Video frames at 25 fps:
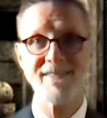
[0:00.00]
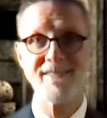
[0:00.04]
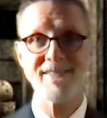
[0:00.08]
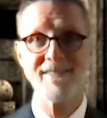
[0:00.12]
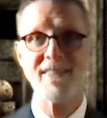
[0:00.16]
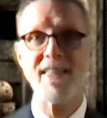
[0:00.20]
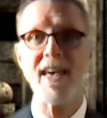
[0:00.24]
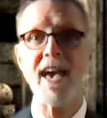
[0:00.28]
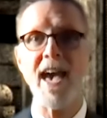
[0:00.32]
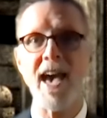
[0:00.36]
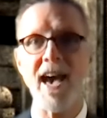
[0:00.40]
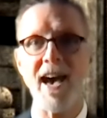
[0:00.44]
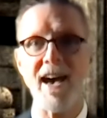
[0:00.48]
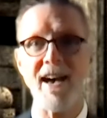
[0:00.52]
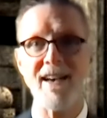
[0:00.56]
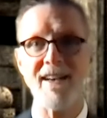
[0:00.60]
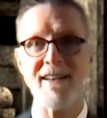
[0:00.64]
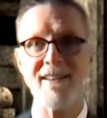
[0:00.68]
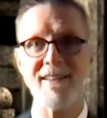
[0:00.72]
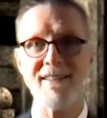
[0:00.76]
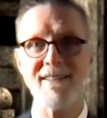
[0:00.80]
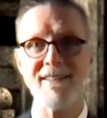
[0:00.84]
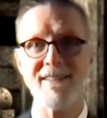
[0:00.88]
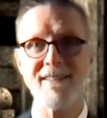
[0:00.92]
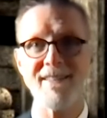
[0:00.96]
There,
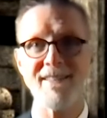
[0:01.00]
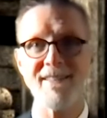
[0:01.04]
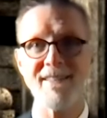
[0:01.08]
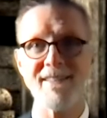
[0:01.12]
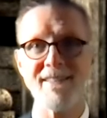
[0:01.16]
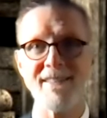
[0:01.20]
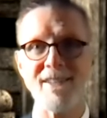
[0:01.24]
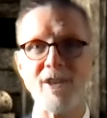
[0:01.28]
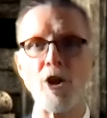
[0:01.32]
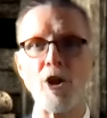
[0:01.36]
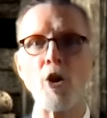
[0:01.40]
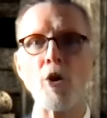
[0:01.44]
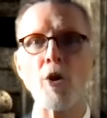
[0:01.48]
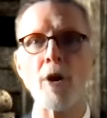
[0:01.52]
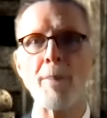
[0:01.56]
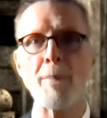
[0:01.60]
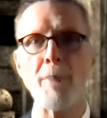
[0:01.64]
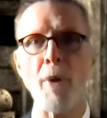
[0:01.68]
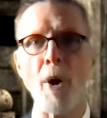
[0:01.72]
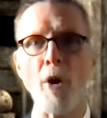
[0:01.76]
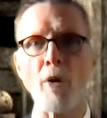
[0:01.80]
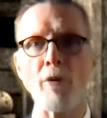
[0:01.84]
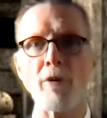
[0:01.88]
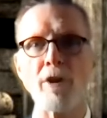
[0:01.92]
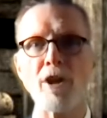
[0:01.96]
look
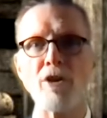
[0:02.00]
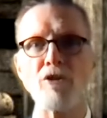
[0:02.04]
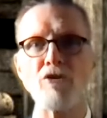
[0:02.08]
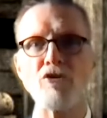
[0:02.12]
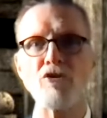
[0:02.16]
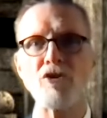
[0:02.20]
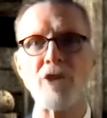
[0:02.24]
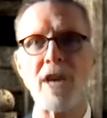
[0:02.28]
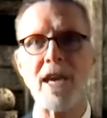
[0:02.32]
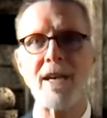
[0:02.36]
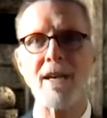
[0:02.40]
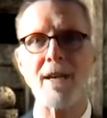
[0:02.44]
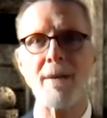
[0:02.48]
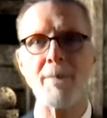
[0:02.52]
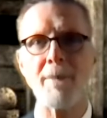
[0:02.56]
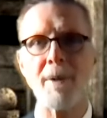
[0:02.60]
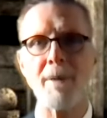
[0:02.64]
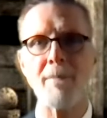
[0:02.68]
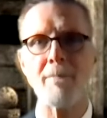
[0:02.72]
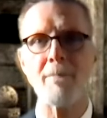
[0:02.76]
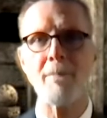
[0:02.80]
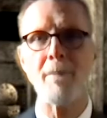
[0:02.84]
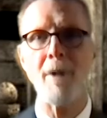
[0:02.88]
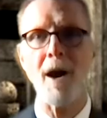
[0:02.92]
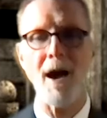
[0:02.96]
upon Jacob
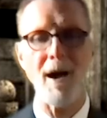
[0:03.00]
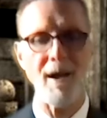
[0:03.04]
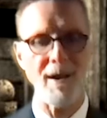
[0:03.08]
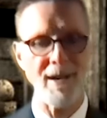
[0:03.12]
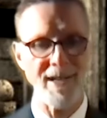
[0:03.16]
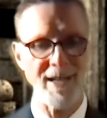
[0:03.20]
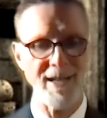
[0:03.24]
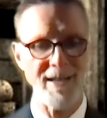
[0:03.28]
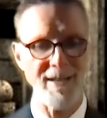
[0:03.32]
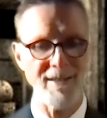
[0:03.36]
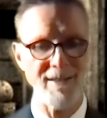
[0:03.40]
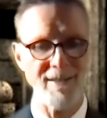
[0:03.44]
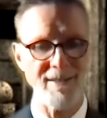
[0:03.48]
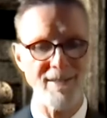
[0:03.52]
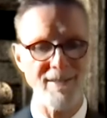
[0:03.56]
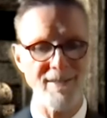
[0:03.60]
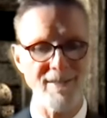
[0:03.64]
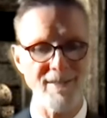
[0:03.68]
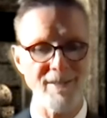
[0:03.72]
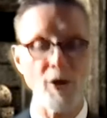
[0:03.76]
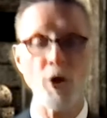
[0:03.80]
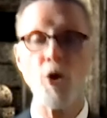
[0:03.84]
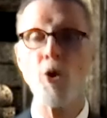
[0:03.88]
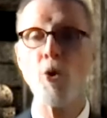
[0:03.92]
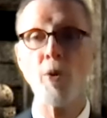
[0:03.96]
Marley,
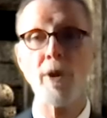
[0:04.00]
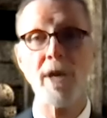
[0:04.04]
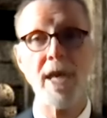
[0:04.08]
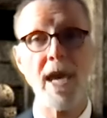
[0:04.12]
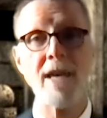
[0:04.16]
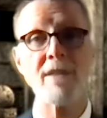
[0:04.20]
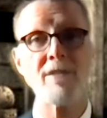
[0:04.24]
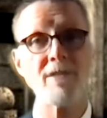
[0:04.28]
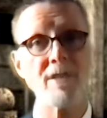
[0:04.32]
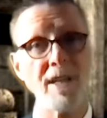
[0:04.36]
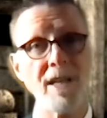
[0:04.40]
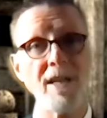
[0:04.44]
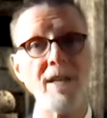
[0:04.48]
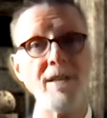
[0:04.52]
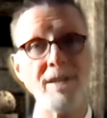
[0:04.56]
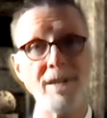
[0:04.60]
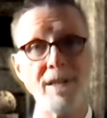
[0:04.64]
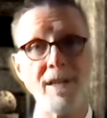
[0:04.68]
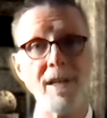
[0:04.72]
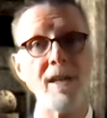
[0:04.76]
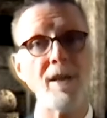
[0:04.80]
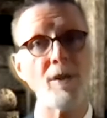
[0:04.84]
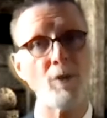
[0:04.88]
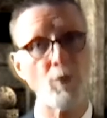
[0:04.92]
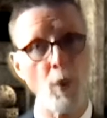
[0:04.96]
who, yes,
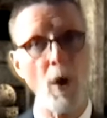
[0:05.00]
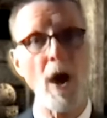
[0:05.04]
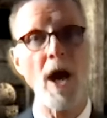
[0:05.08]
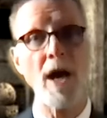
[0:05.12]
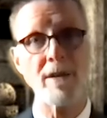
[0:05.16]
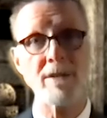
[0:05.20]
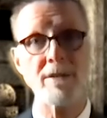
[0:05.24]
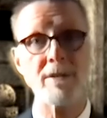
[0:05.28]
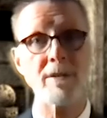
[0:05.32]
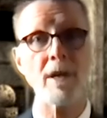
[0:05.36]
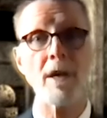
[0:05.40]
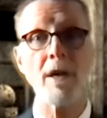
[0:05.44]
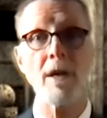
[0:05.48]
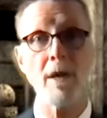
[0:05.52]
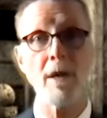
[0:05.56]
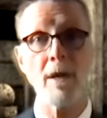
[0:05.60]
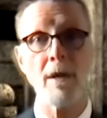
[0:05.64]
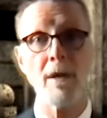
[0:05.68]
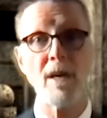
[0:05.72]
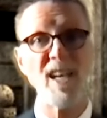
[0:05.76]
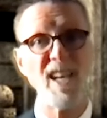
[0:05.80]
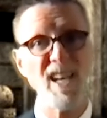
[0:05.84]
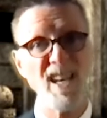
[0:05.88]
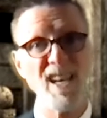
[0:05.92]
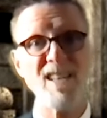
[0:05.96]
indeed,
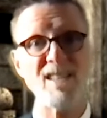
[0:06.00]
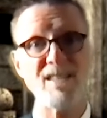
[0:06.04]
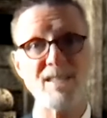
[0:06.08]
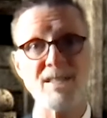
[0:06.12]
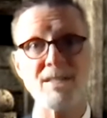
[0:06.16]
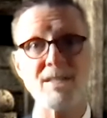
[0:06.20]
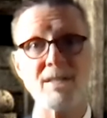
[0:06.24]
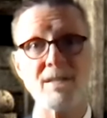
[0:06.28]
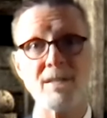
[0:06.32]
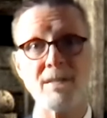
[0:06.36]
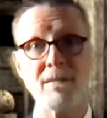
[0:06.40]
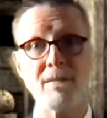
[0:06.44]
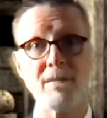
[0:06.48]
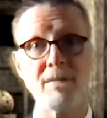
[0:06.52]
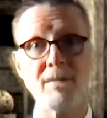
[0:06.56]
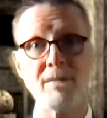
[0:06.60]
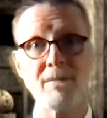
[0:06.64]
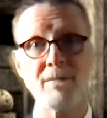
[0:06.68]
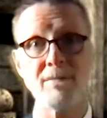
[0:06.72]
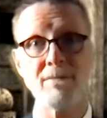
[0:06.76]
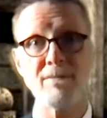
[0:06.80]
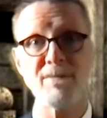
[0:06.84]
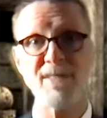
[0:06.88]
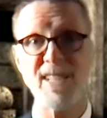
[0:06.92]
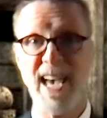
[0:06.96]
is
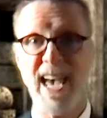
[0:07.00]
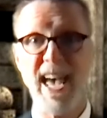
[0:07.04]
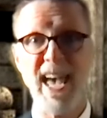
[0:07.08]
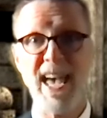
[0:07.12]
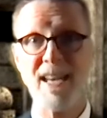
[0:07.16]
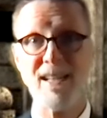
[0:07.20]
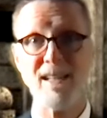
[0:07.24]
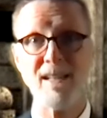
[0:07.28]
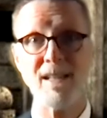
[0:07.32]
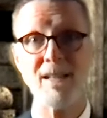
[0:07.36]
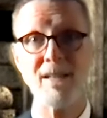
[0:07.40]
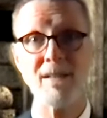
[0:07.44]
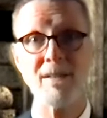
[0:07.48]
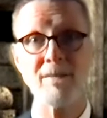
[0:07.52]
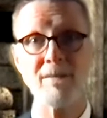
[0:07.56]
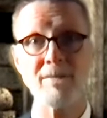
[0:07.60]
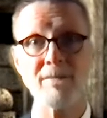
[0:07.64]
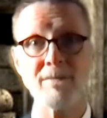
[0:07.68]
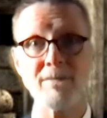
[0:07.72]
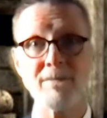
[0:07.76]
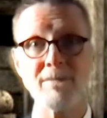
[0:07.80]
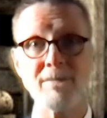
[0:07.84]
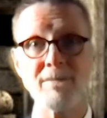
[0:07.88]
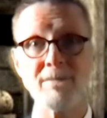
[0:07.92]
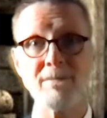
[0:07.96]
dead,
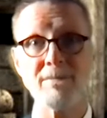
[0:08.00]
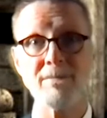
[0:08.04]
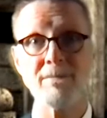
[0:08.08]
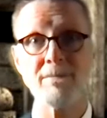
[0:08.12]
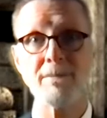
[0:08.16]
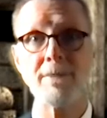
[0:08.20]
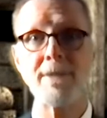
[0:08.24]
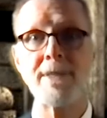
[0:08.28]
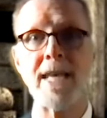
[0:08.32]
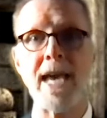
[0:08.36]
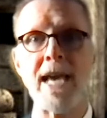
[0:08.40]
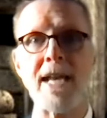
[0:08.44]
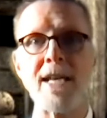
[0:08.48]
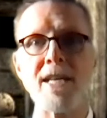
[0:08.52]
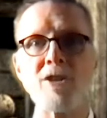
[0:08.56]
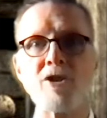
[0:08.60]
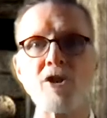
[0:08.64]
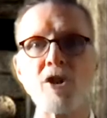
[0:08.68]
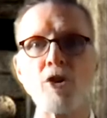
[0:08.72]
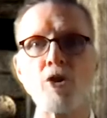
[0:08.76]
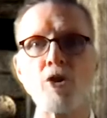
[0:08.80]
dead as a